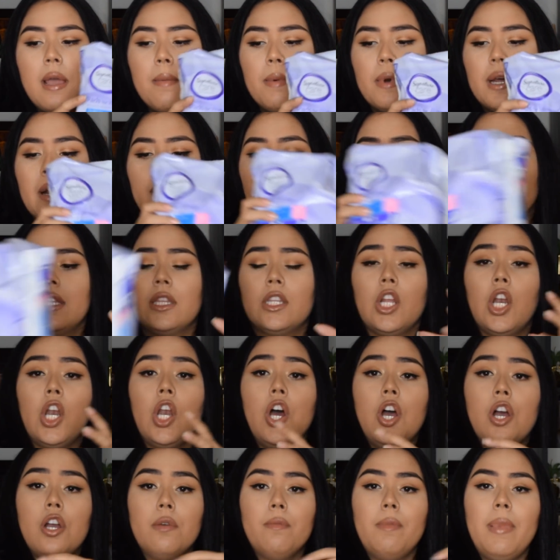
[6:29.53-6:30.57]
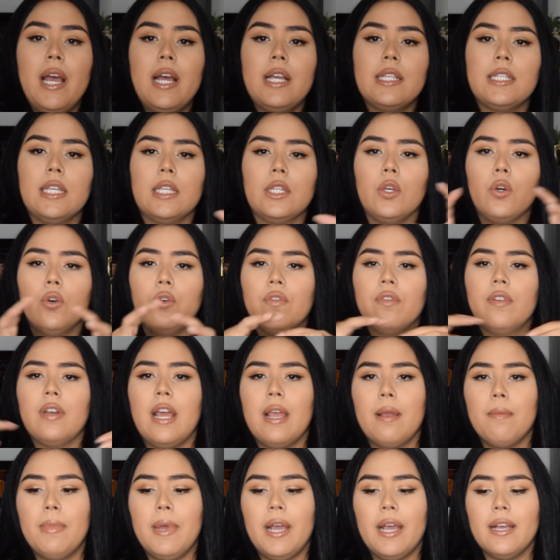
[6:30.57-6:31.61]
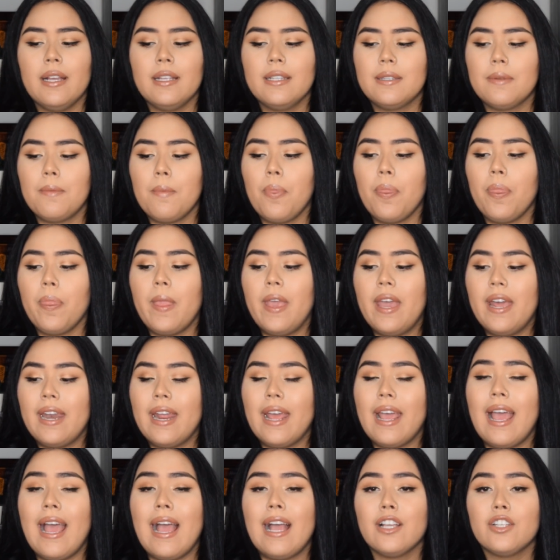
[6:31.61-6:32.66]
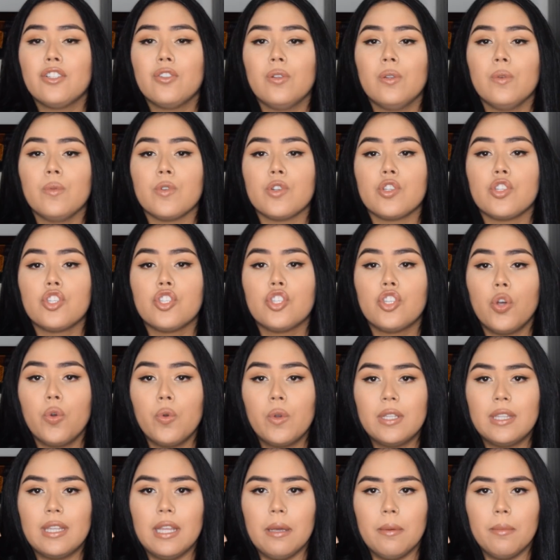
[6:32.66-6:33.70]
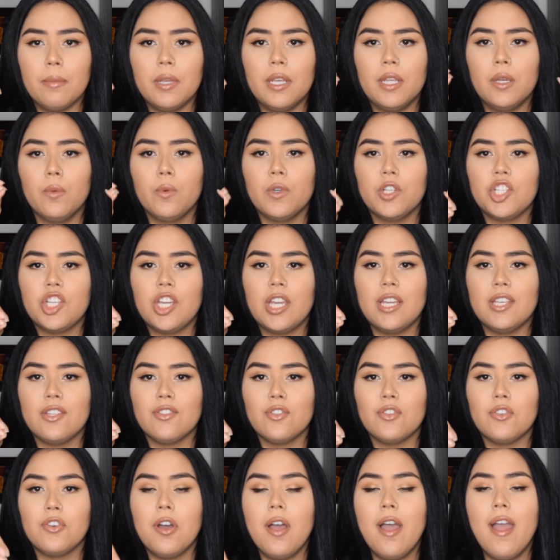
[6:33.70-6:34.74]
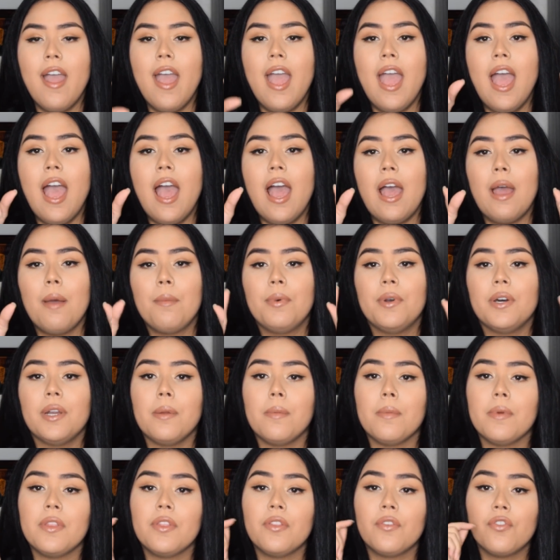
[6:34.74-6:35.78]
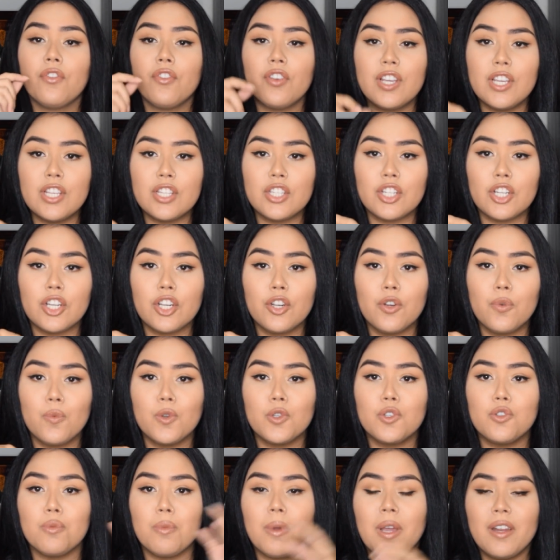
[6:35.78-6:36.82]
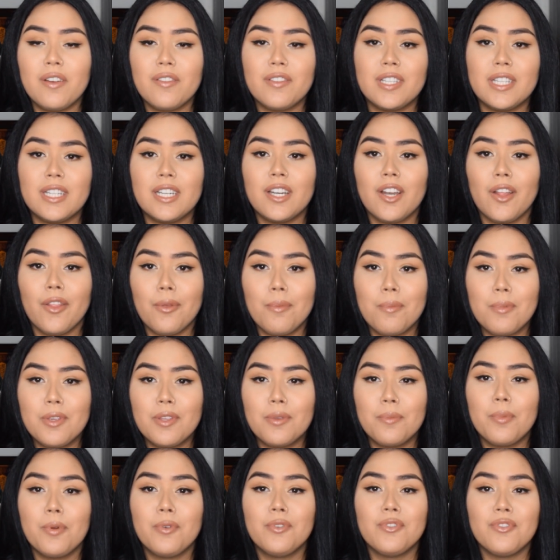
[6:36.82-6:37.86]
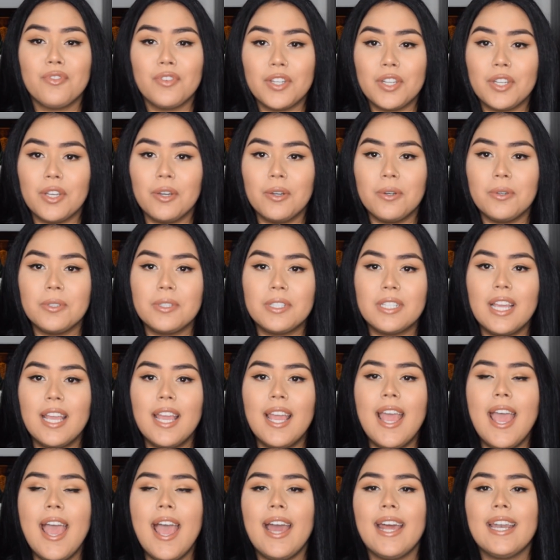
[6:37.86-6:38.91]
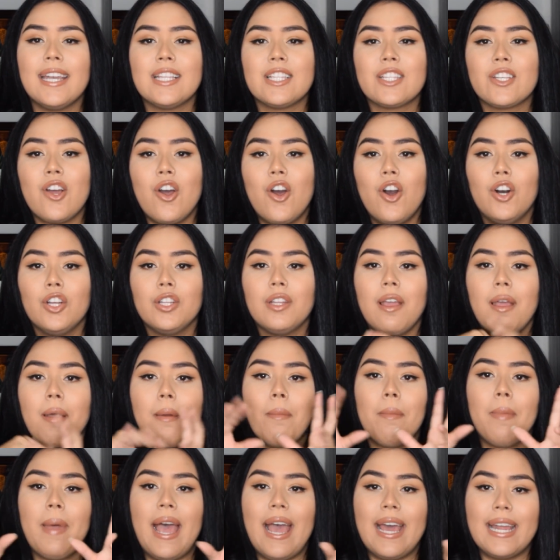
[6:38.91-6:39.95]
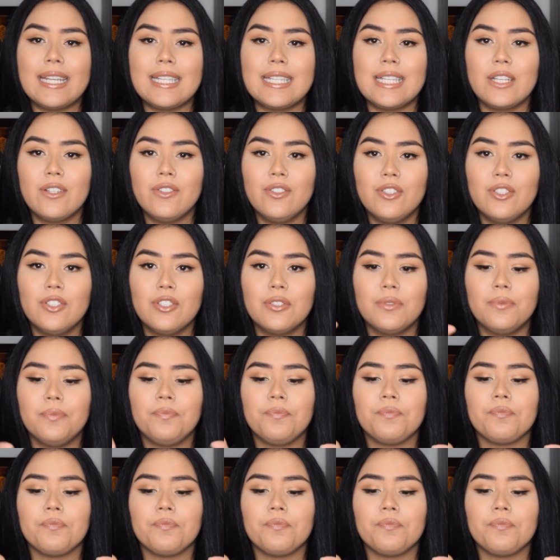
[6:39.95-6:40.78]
But I would get the long pads, like the overnight pads, and I actually would soak them in witch hazel and put them in the freezer, which you might have seen in other people's videos, and it's called padsicles.